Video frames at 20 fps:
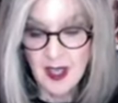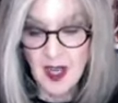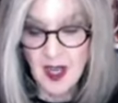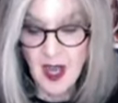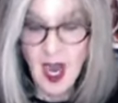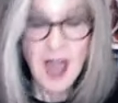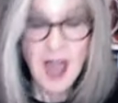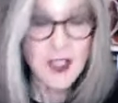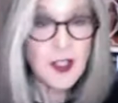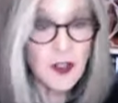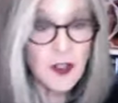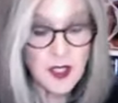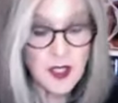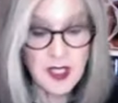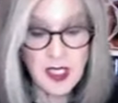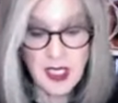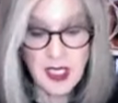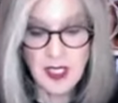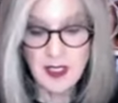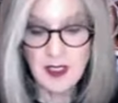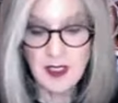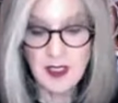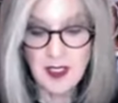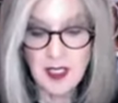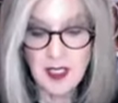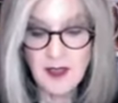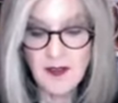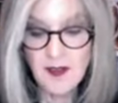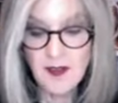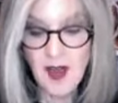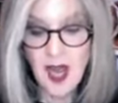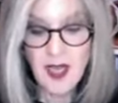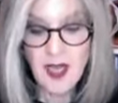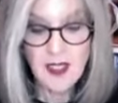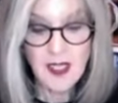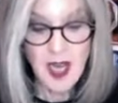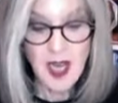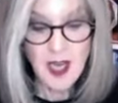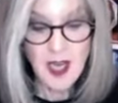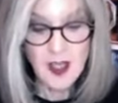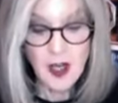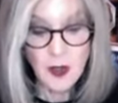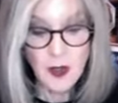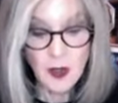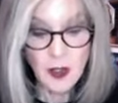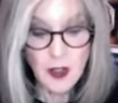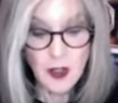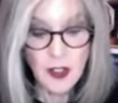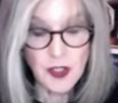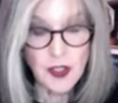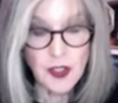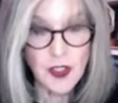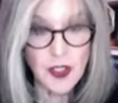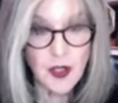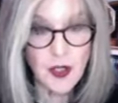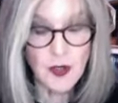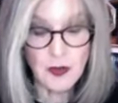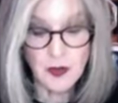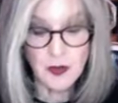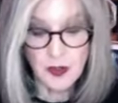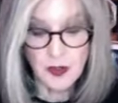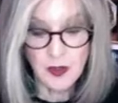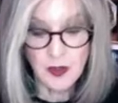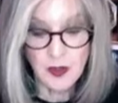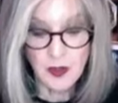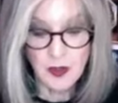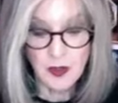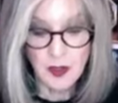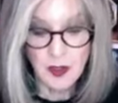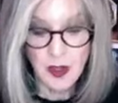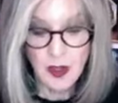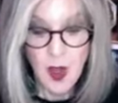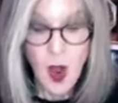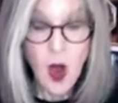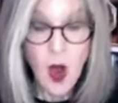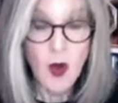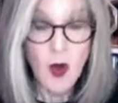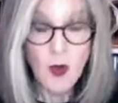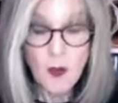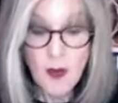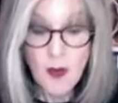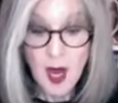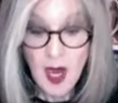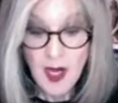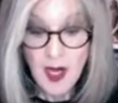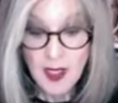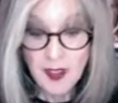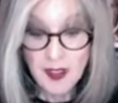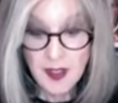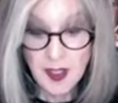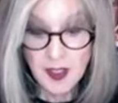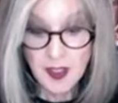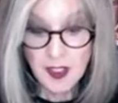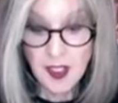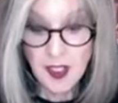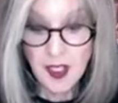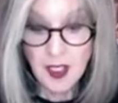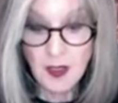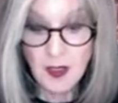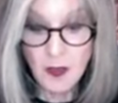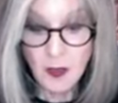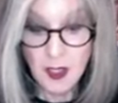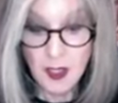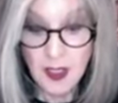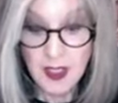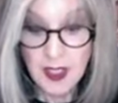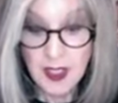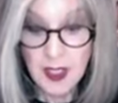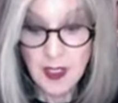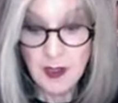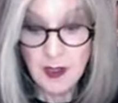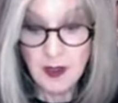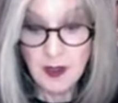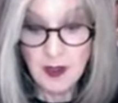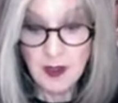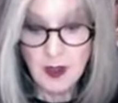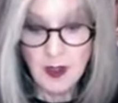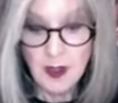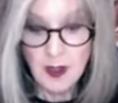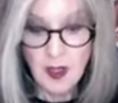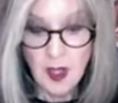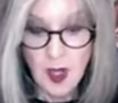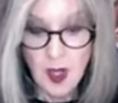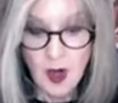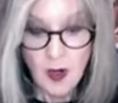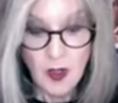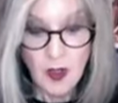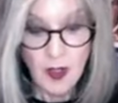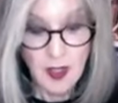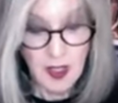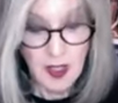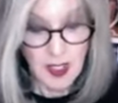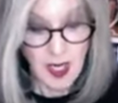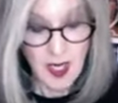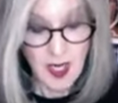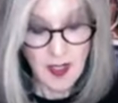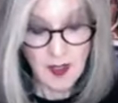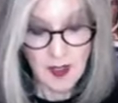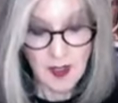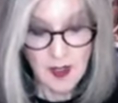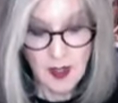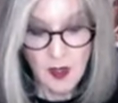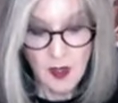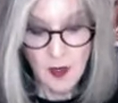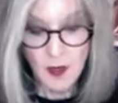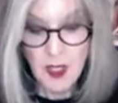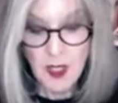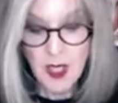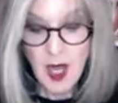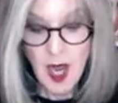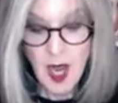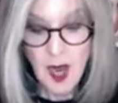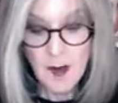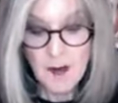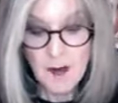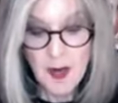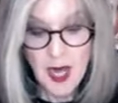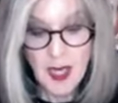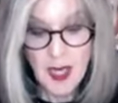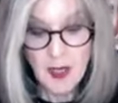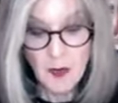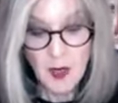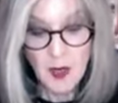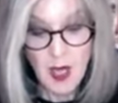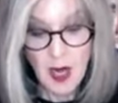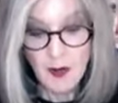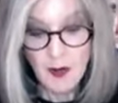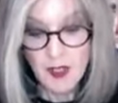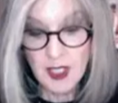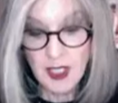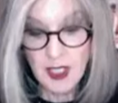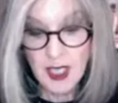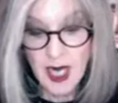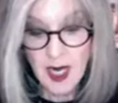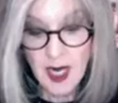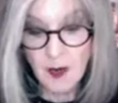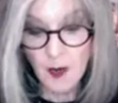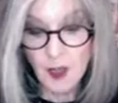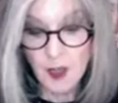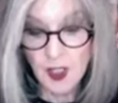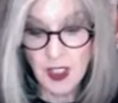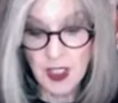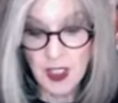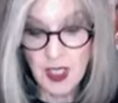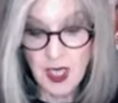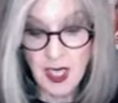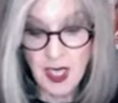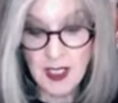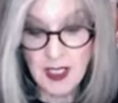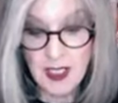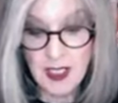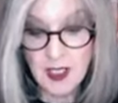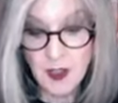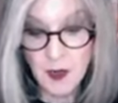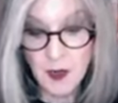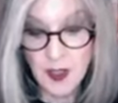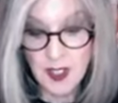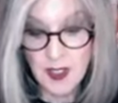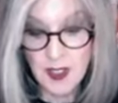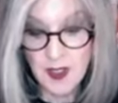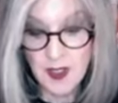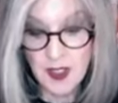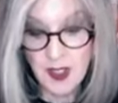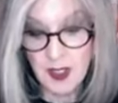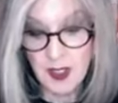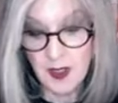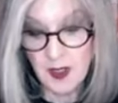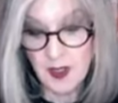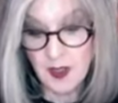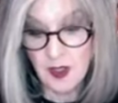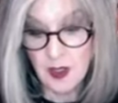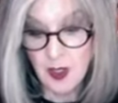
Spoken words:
I do indeed. In fact, I know Ernest Jones. Oh my, said Jean. Really? Yes. We met when I was at Cambridge in 1926.